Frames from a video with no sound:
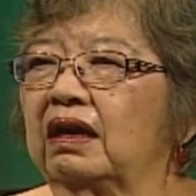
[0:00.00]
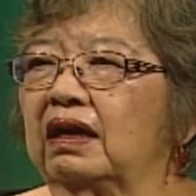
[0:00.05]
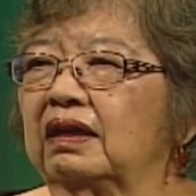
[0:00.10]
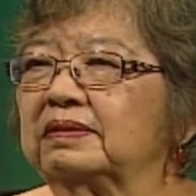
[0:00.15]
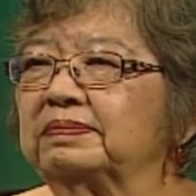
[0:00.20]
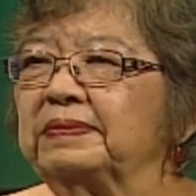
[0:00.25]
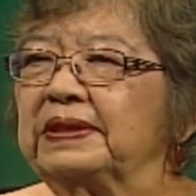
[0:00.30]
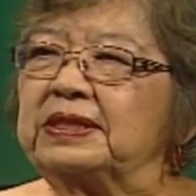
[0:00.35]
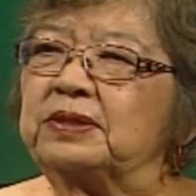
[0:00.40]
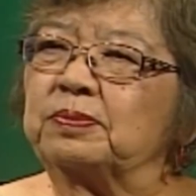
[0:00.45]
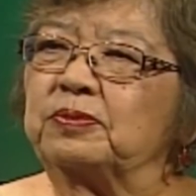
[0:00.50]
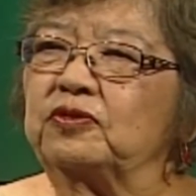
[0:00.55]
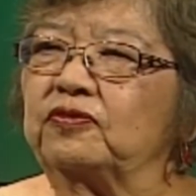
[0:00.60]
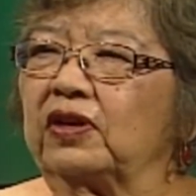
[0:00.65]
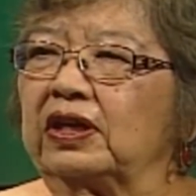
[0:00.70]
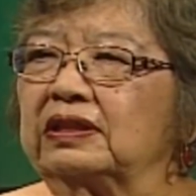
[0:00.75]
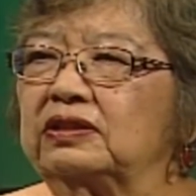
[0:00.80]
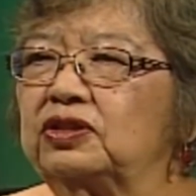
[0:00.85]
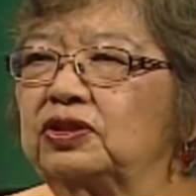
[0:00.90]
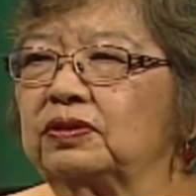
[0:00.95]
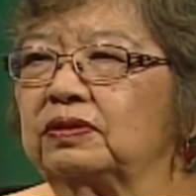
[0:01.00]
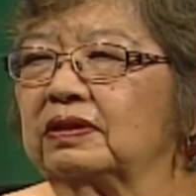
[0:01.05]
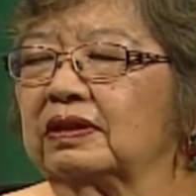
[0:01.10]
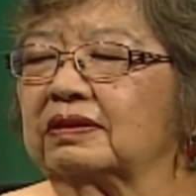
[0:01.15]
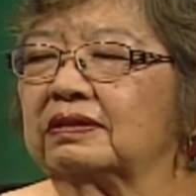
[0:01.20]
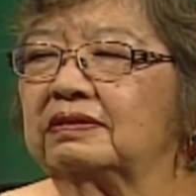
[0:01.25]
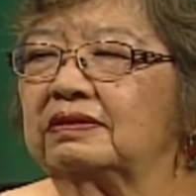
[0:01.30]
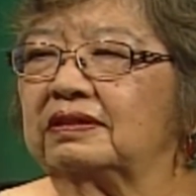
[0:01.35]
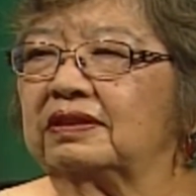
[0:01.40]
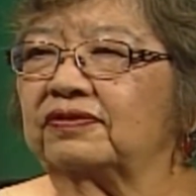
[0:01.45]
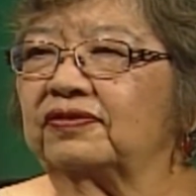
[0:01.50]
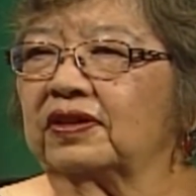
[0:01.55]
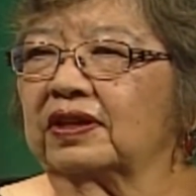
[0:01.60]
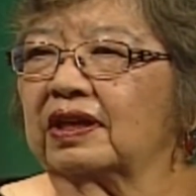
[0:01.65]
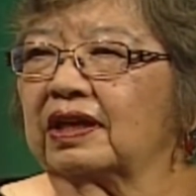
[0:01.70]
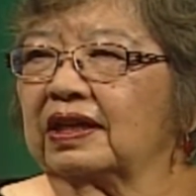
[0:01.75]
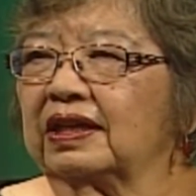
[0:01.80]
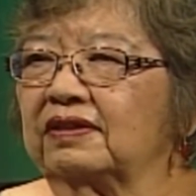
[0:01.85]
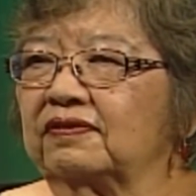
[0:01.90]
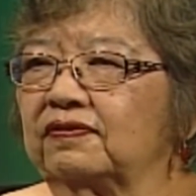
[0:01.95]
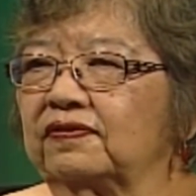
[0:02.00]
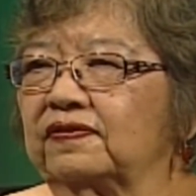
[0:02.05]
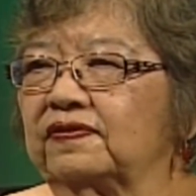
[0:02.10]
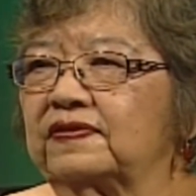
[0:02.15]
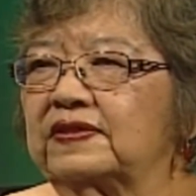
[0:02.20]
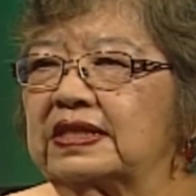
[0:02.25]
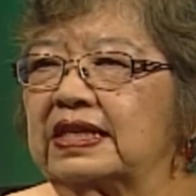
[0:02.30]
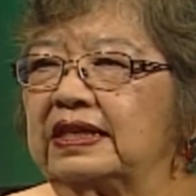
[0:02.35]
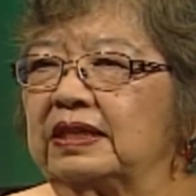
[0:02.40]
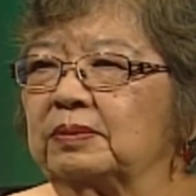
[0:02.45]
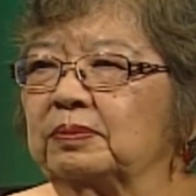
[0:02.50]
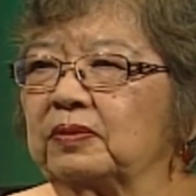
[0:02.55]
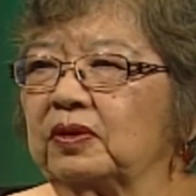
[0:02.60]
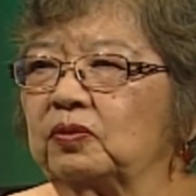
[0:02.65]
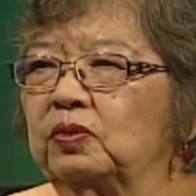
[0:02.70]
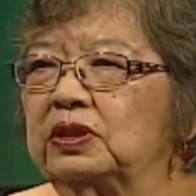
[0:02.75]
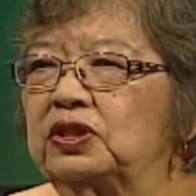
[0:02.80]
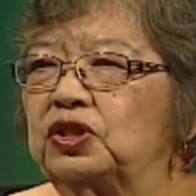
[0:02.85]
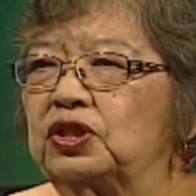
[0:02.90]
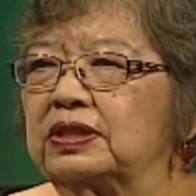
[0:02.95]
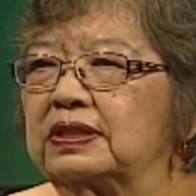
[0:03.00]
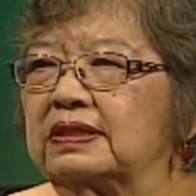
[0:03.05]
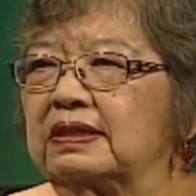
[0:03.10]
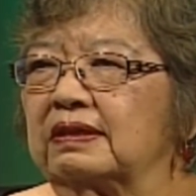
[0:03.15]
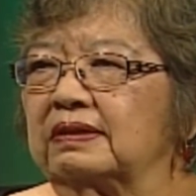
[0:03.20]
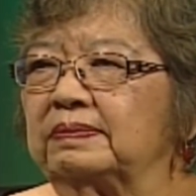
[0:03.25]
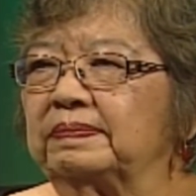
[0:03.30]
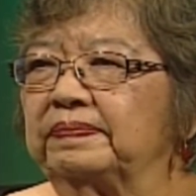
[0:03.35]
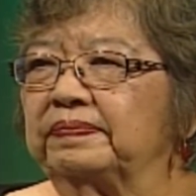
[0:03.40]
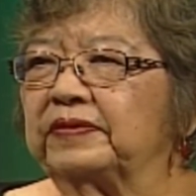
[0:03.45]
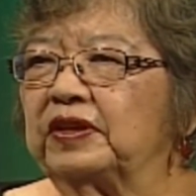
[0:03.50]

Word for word: um, let's move on to a different kind of scam, which is um,